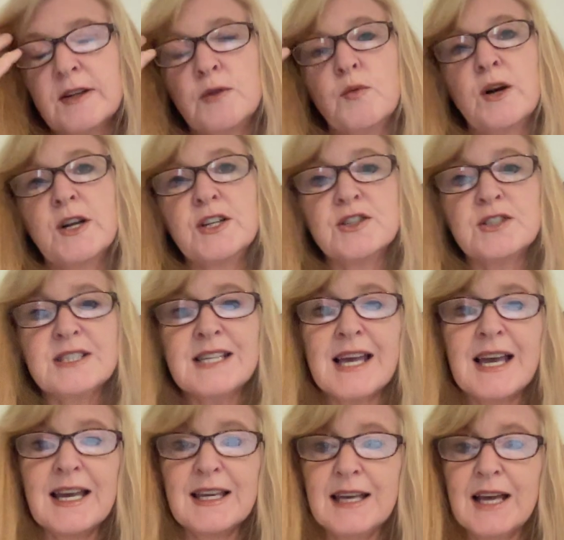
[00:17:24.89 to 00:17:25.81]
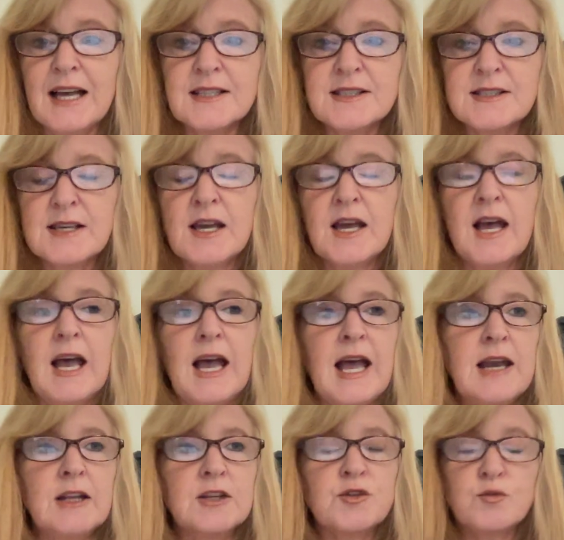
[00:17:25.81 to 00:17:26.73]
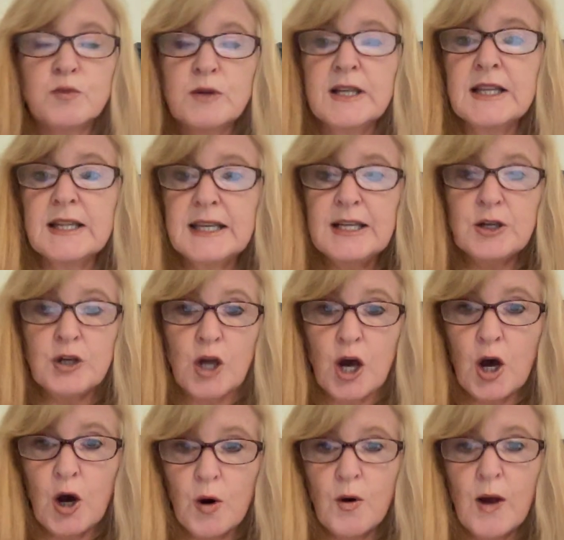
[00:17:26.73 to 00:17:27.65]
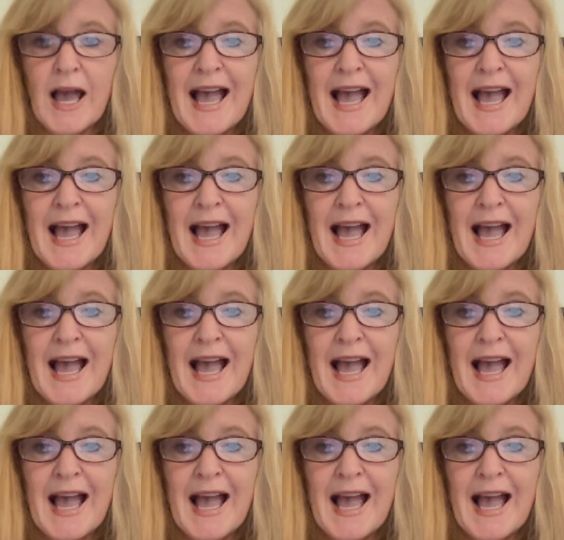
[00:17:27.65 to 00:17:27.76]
where you're saying yes and it's really no.